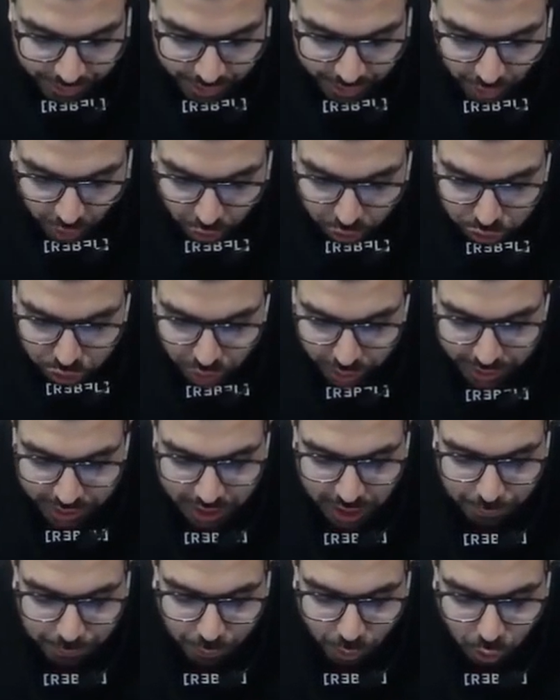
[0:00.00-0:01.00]
also,
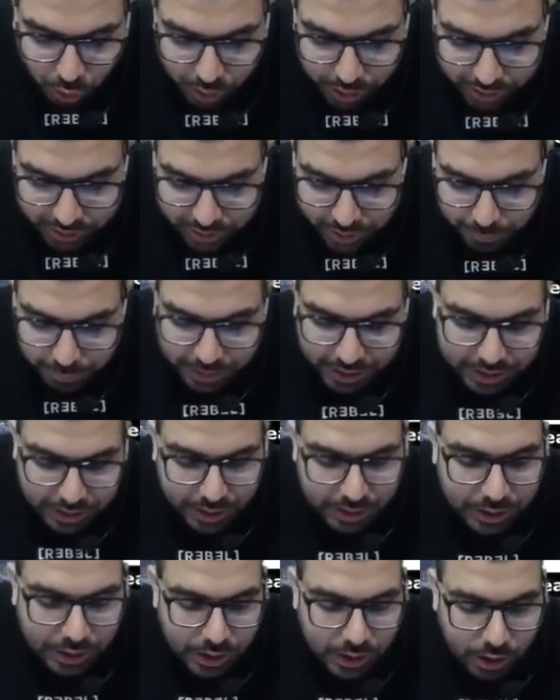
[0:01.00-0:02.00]
he'll upload a
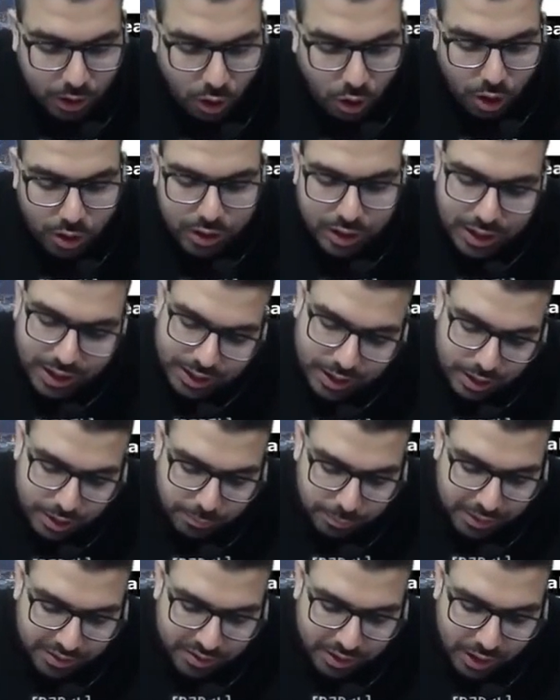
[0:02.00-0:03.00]
summary online,
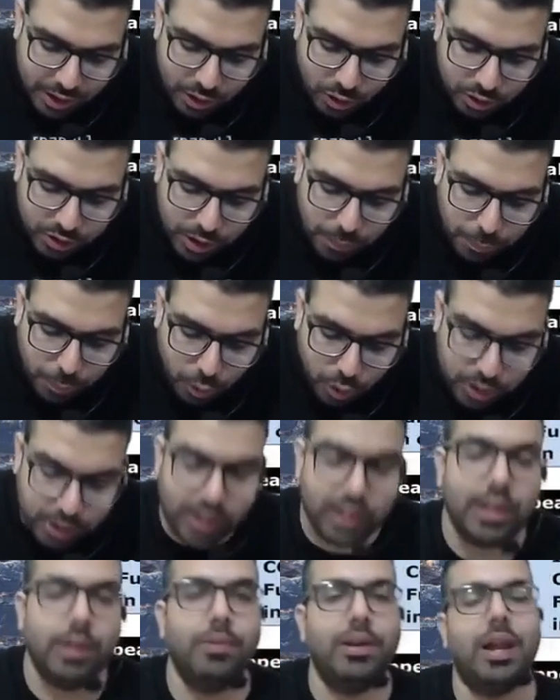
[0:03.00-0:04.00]
basically on the portal.
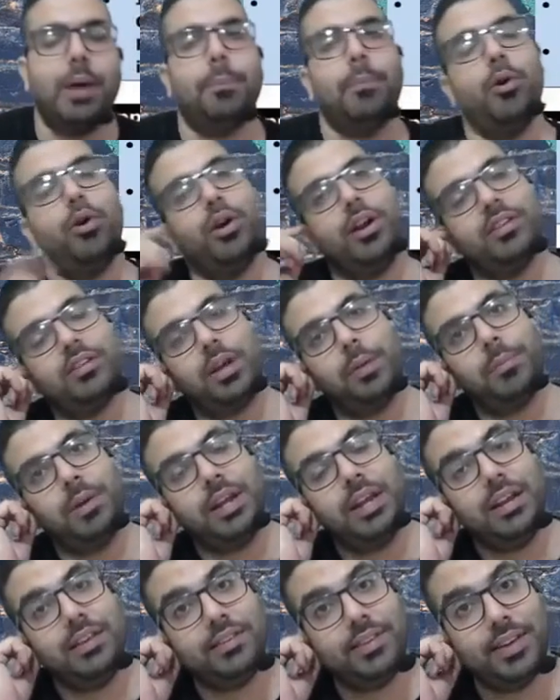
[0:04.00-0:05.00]
He will upload a
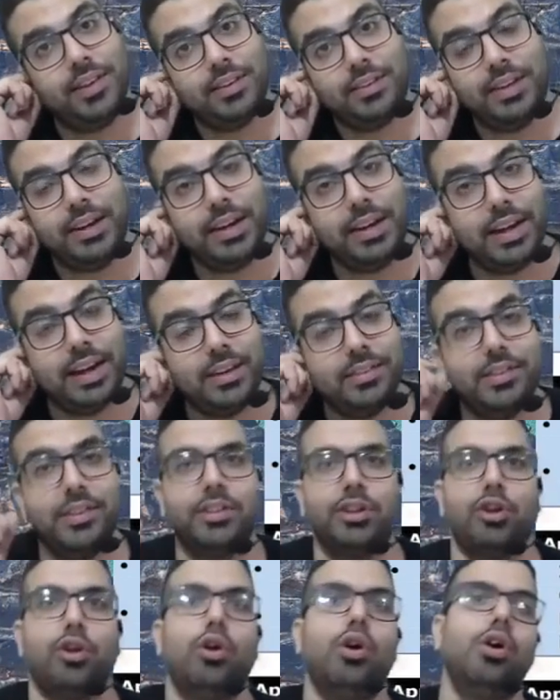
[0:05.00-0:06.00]
summary in GST DRC
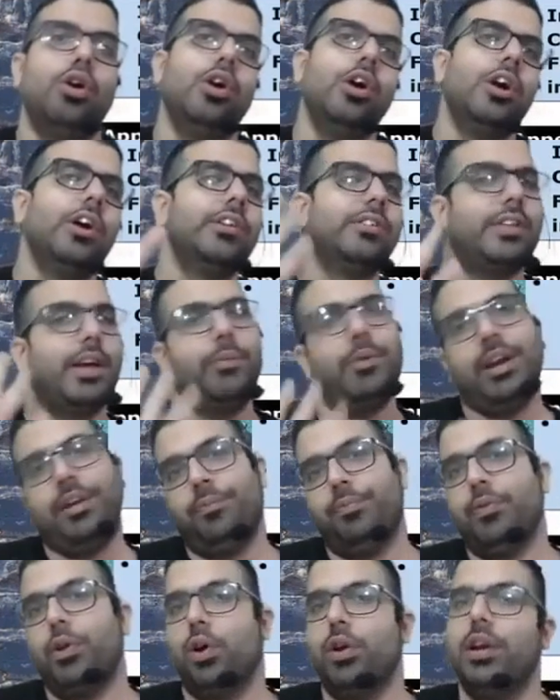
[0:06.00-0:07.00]
0 7.
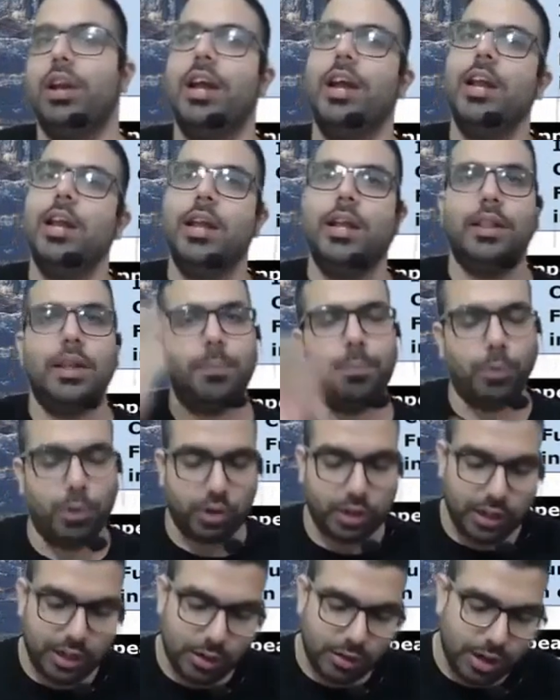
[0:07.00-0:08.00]
Online in the
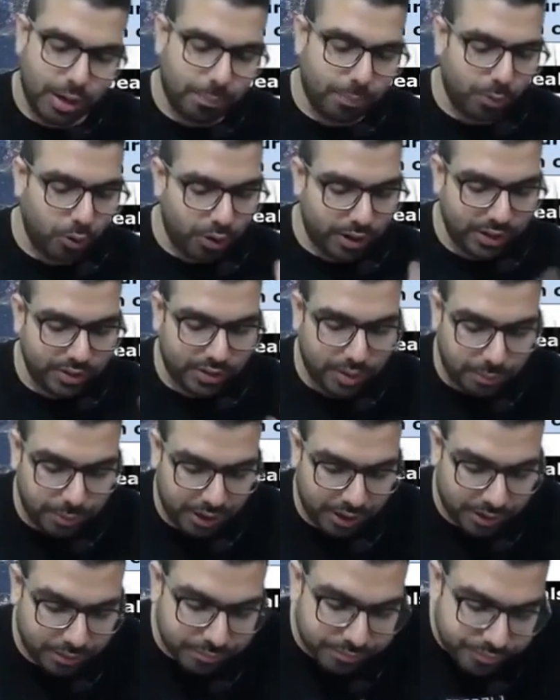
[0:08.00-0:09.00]
portal, he will upload a
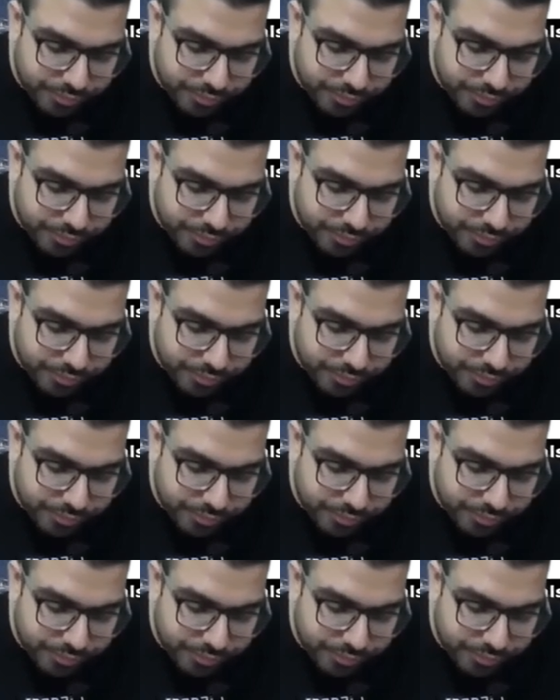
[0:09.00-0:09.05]
summary.